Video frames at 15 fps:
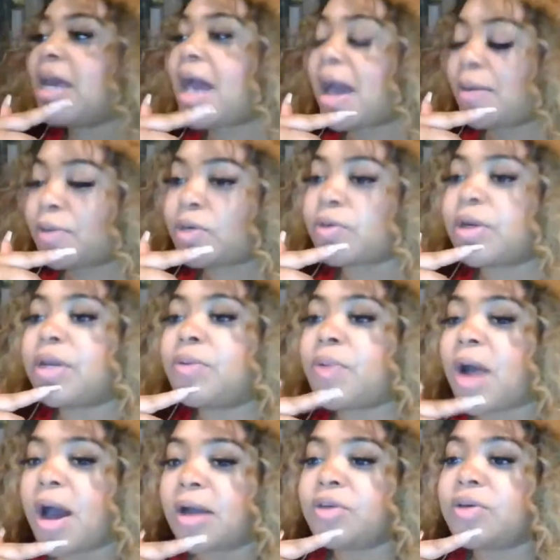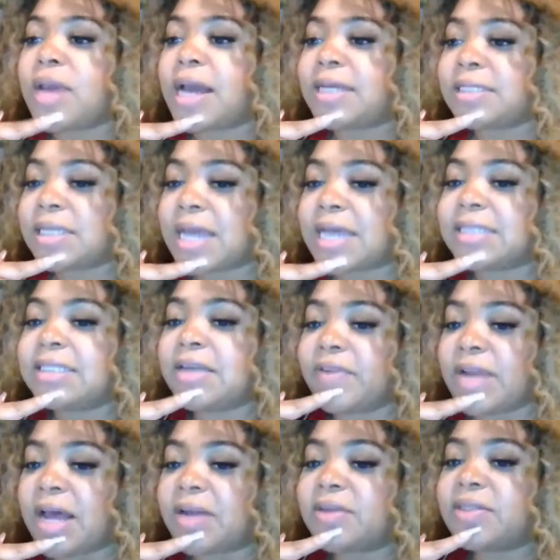I would agree with all of you guys that got
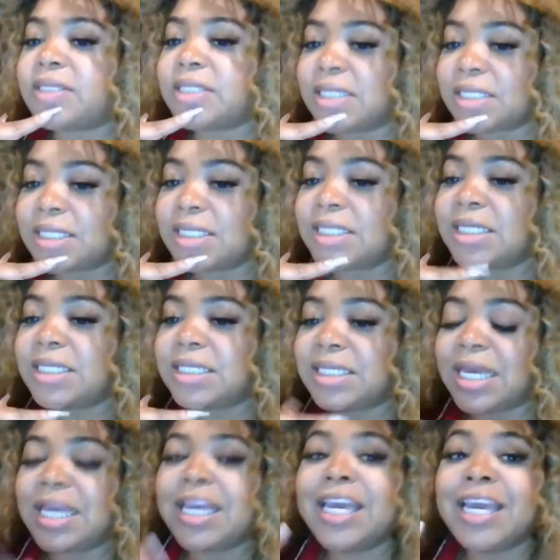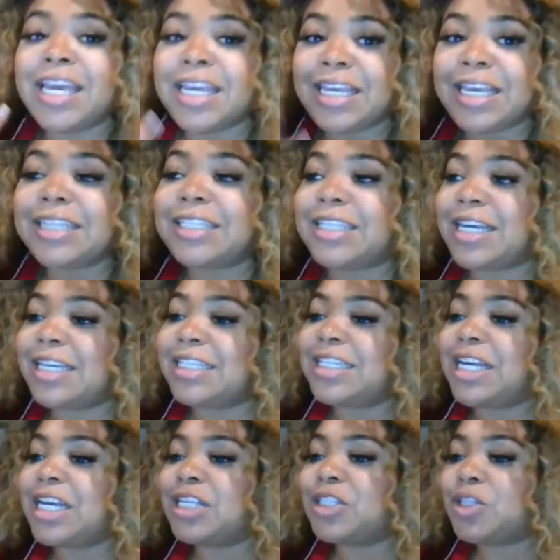$7.66. Yes, yes,
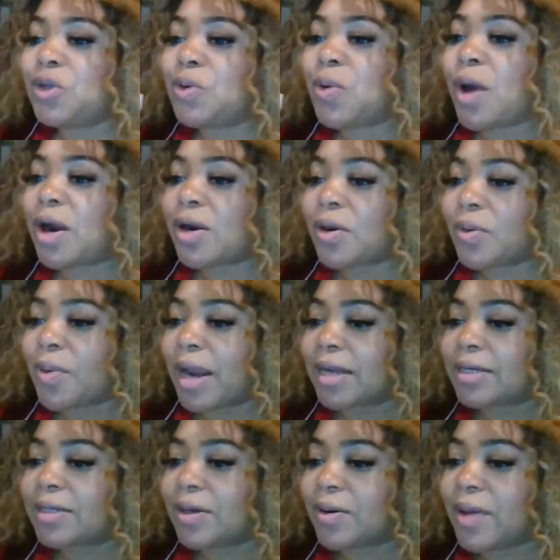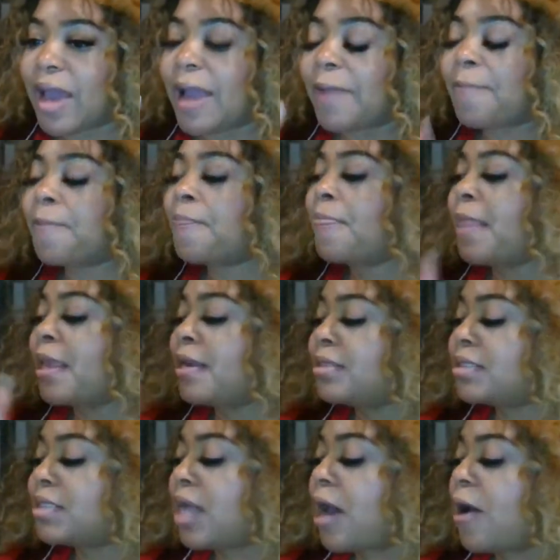yes. You are correct. Okay.
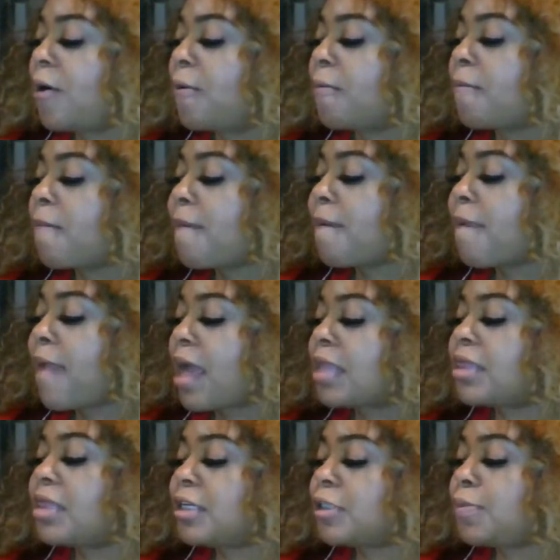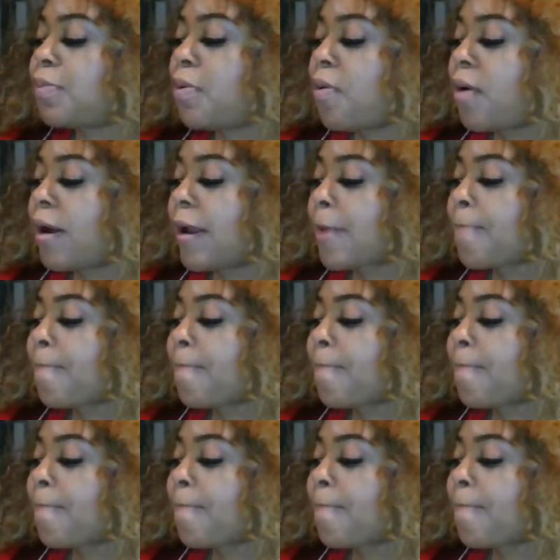So at this point,